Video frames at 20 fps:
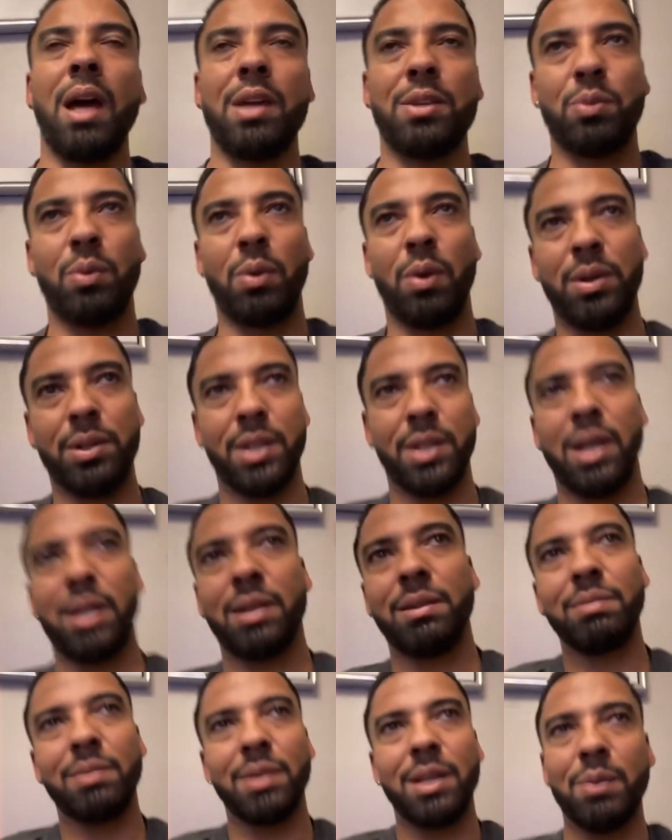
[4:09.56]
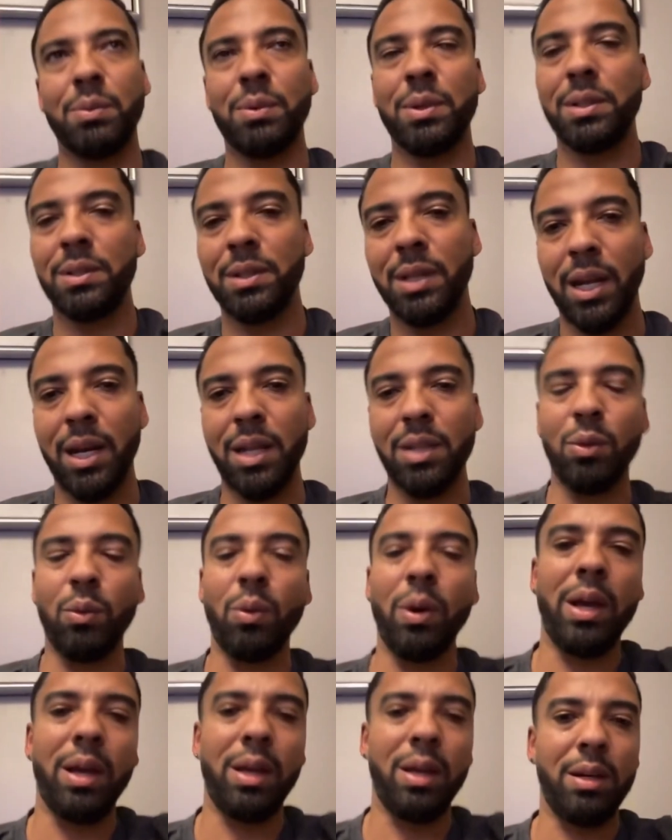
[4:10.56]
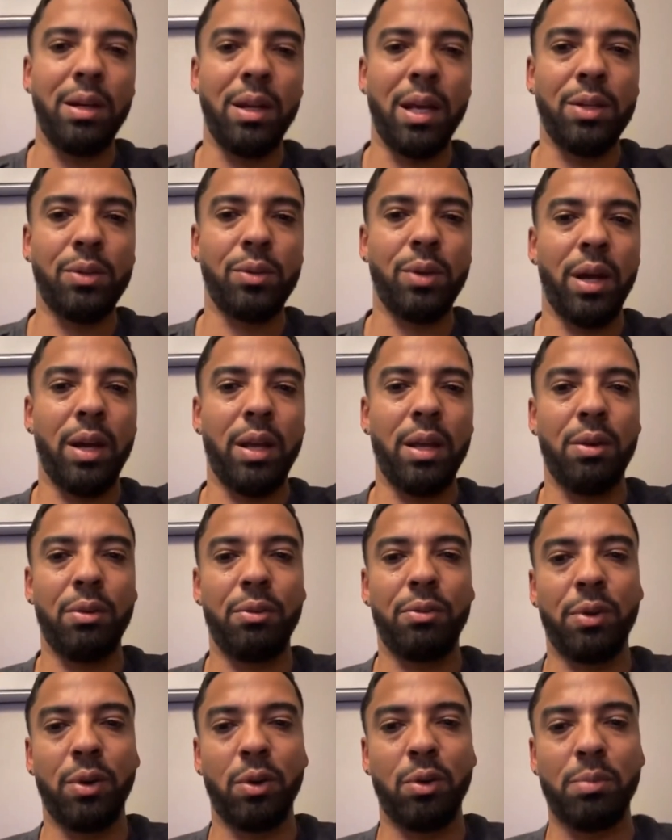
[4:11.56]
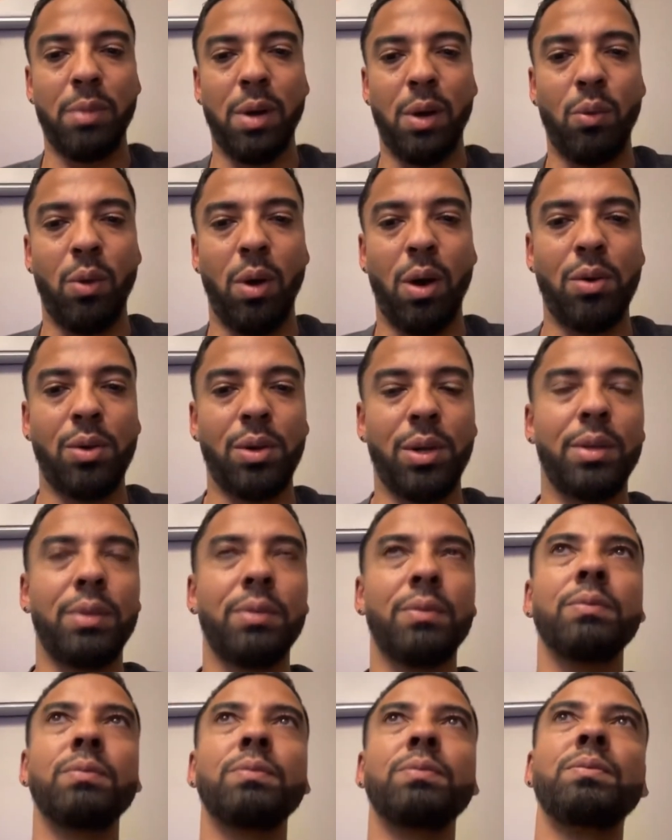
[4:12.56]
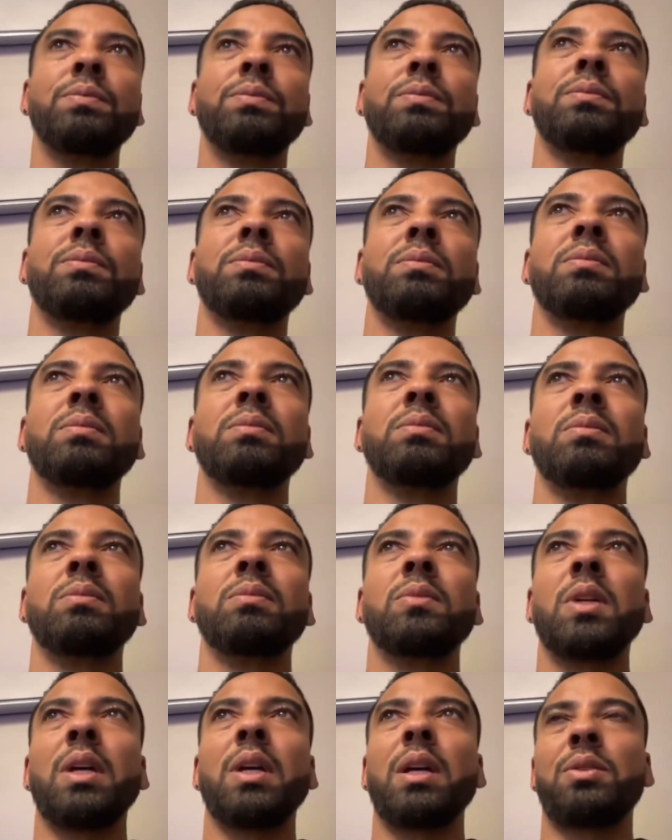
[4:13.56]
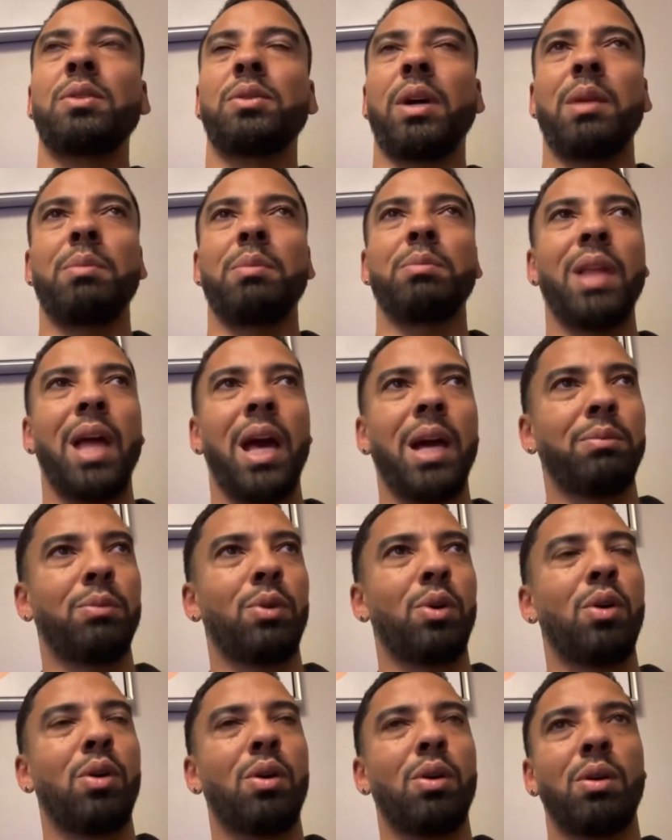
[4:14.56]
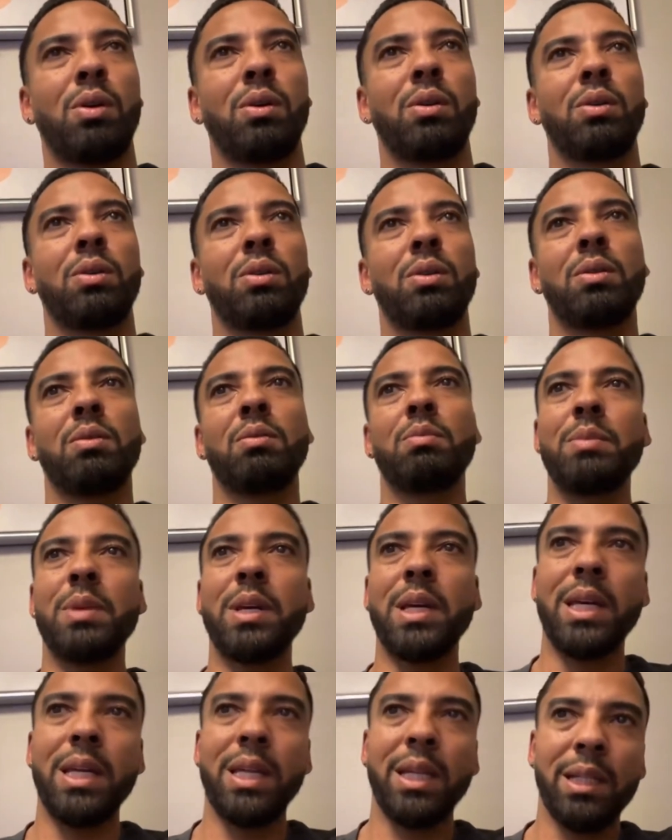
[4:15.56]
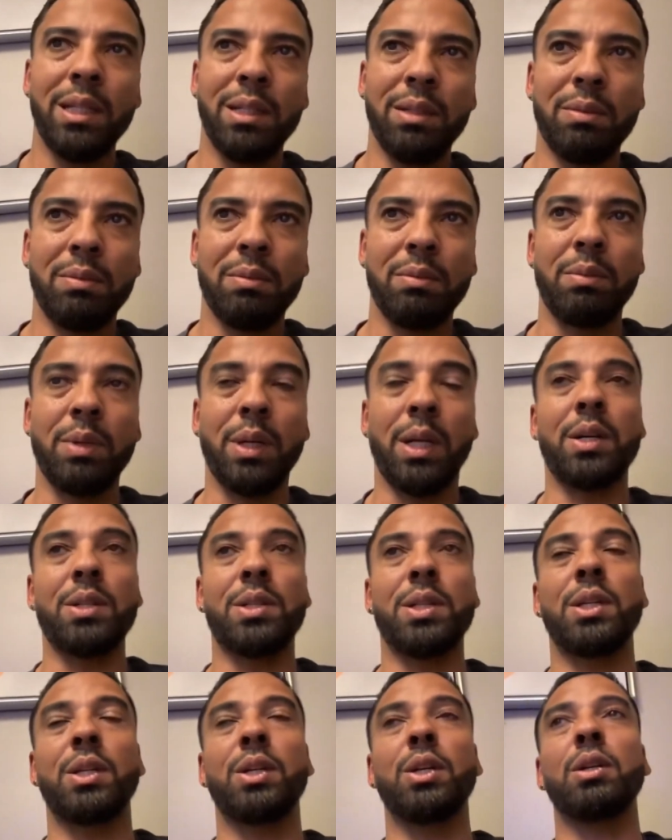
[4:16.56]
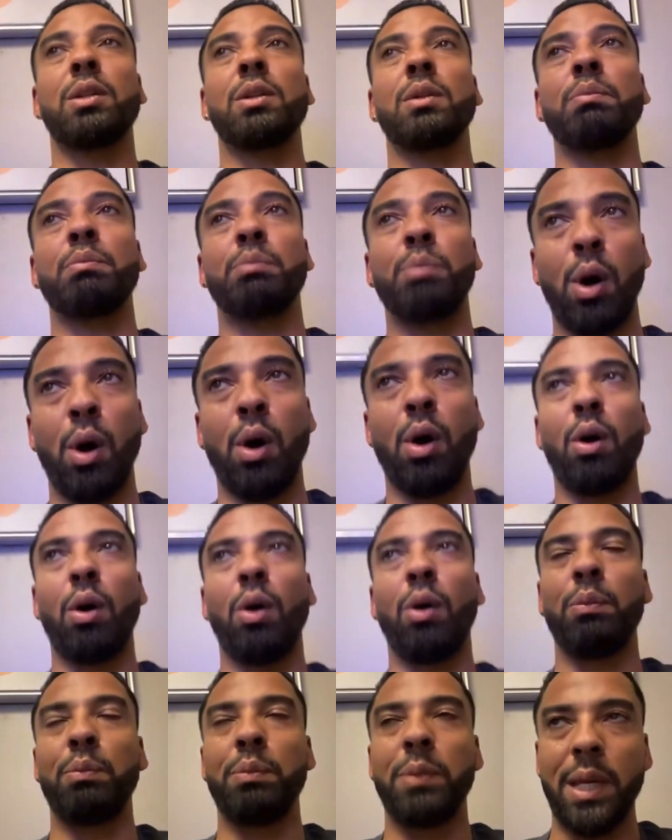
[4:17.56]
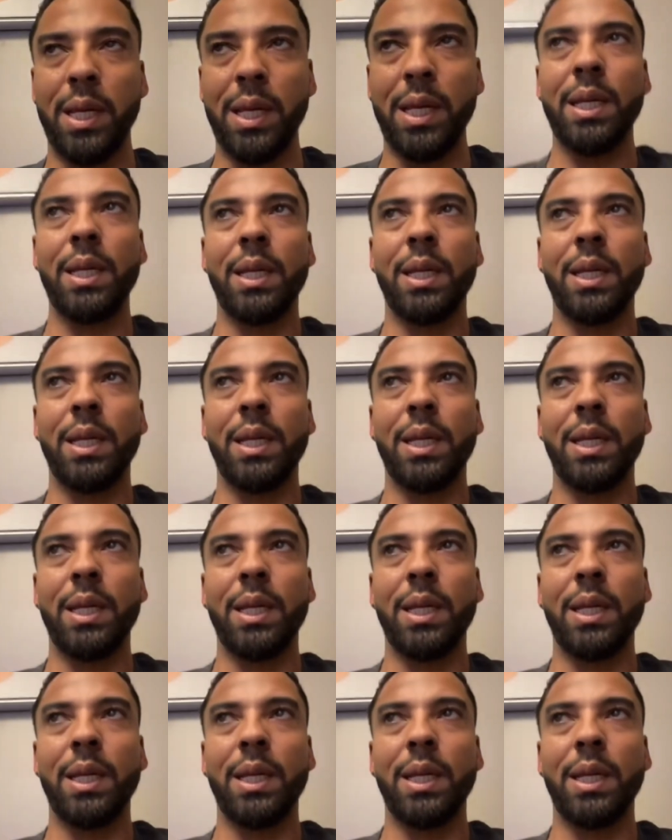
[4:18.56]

I was worried that he would get in the way and try to interfere with my work and try to blackball me because he couldn't ball me.